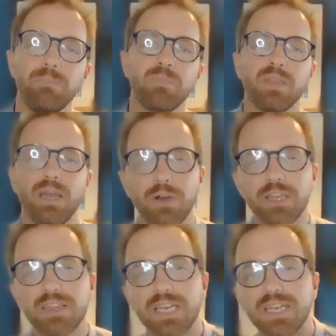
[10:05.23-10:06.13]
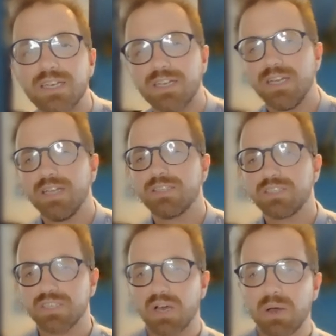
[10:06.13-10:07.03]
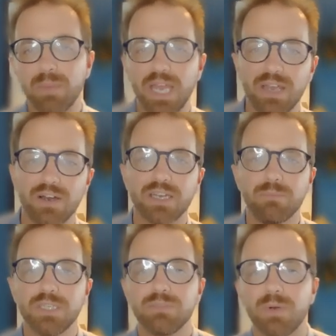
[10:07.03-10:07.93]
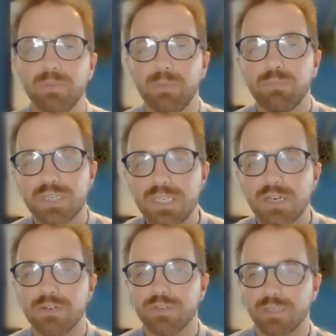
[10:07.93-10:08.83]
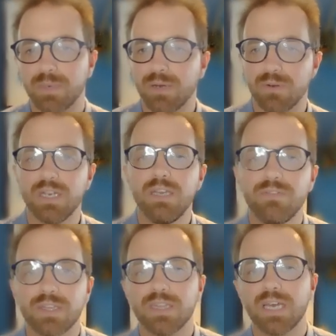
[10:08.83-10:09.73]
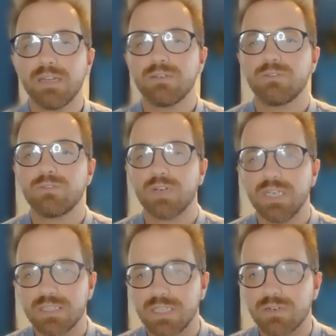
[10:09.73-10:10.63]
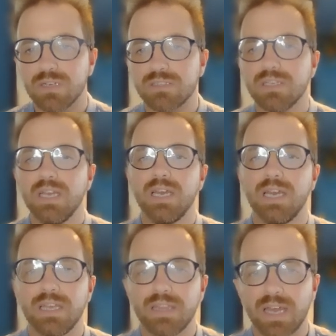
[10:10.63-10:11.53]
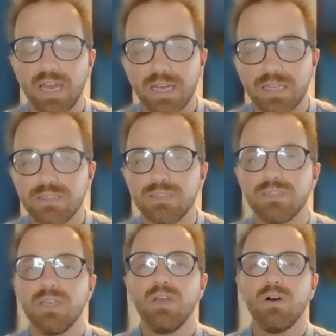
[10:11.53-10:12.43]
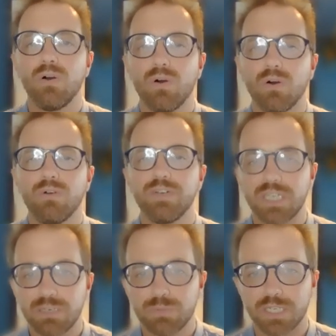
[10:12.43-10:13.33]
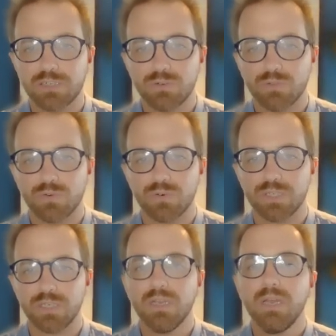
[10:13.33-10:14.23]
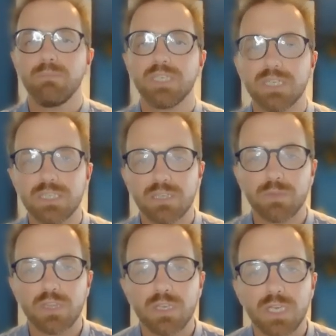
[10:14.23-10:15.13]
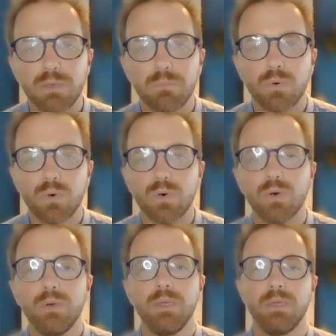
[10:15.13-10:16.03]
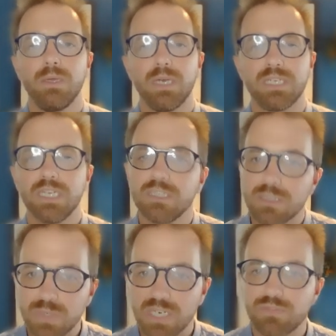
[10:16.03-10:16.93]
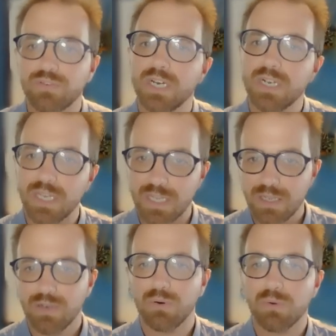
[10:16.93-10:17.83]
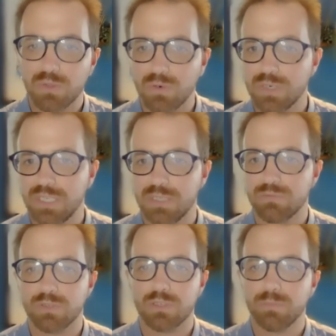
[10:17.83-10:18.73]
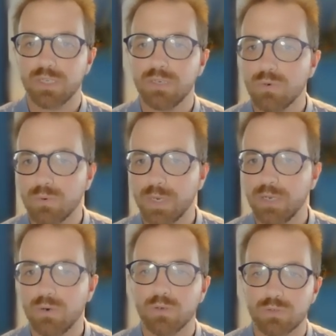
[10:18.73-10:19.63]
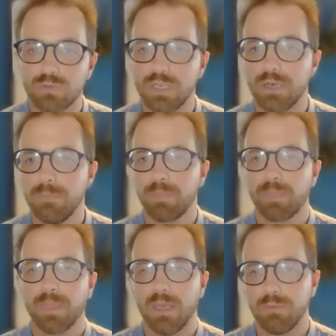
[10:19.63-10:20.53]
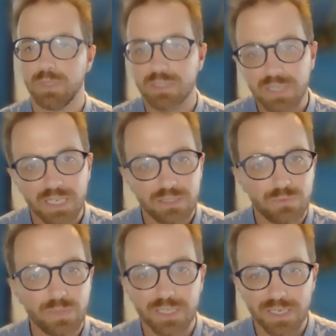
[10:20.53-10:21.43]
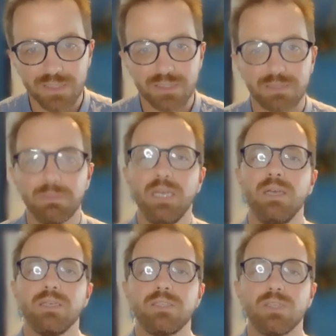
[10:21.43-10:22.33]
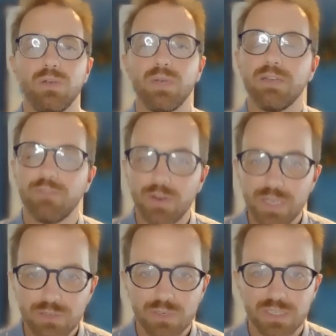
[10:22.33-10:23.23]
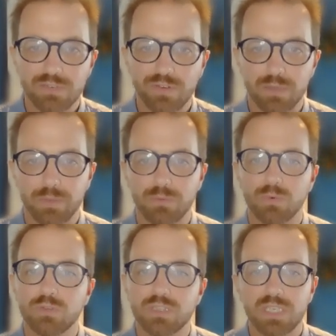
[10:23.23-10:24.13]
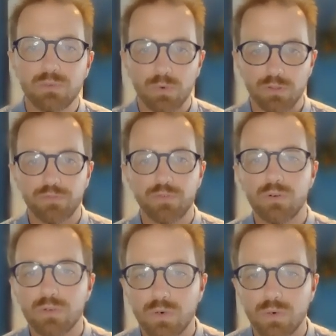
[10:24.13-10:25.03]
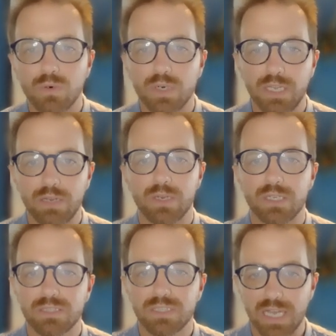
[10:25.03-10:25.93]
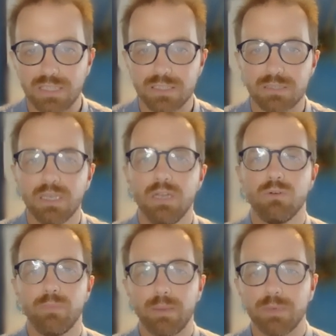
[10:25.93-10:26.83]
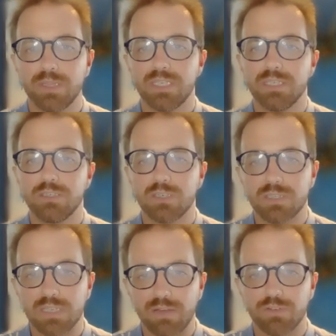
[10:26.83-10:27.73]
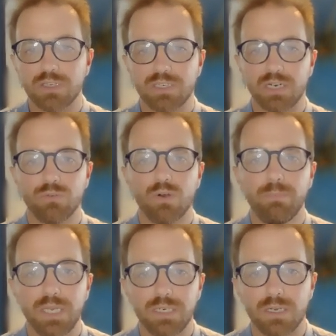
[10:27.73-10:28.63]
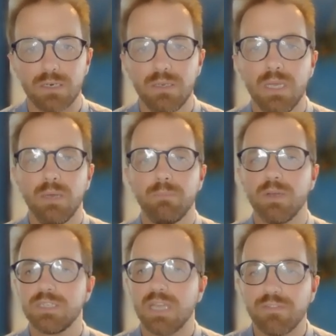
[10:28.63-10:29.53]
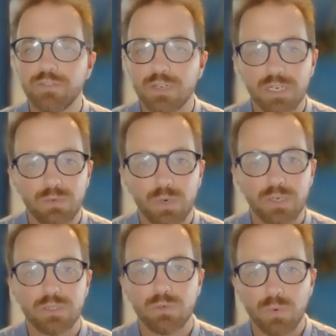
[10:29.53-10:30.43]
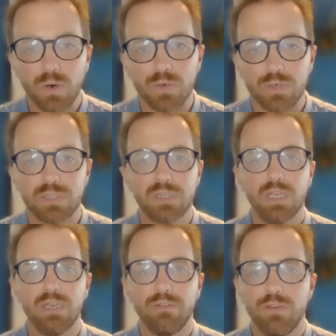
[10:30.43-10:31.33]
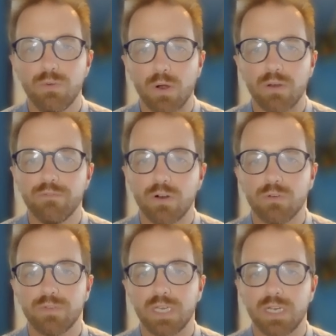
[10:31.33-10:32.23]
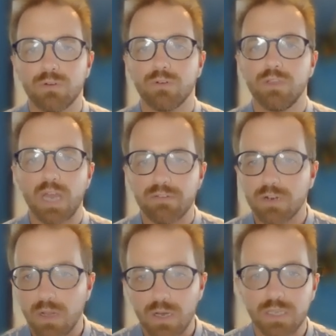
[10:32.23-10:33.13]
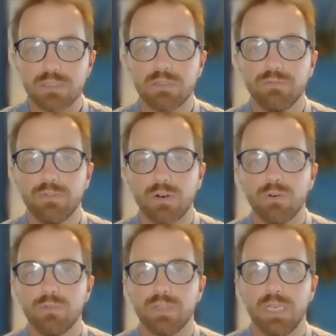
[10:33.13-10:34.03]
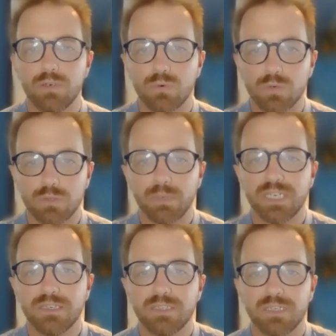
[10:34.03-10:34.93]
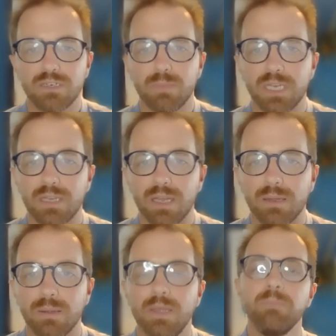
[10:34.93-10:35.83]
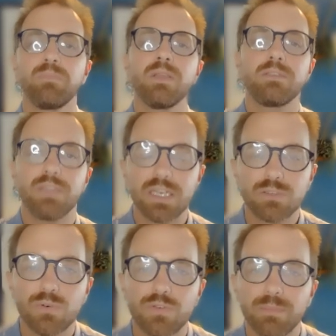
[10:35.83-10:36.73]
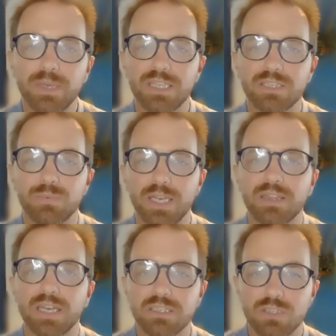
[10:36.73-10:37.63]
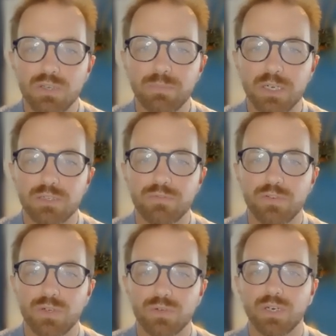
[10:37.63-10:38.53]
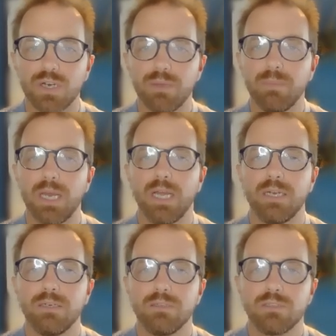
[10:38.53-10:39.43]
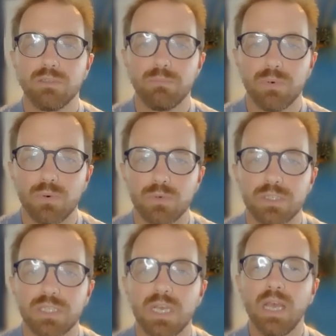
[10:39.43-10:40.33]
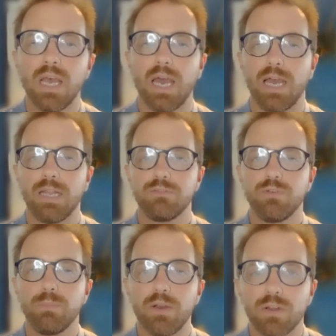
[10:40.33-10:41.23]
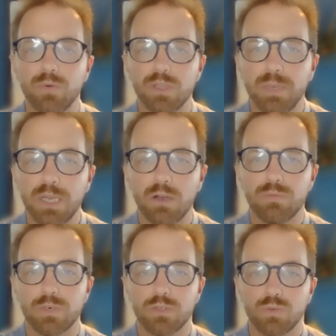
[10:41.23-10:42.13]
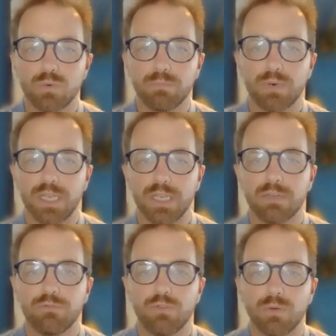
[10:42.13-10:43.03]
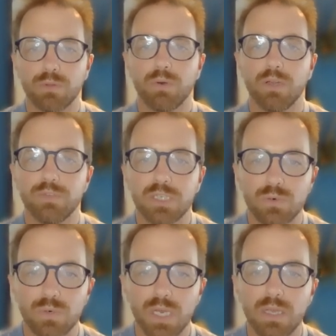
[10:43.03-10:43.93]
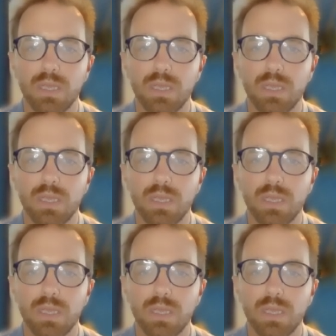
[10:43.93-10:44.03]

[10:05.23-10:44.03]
Now, I think some AI companies might be pretty nervous about leaving their trade secrets in the hands of a data protection authority, particularly some of the more data subject friendly authorities, for example, in Norway or Austria, where this case originates. So, very interesting development. We'll see what the full court hearing says. Remember, this is just an Advocate General opinion, but definitely one to watch if you are involved in or you have clients involved in automated decision making. So that's all from me this week. Thanks so much for your time and support and for bearing with me over a short break from the Privacy Corner.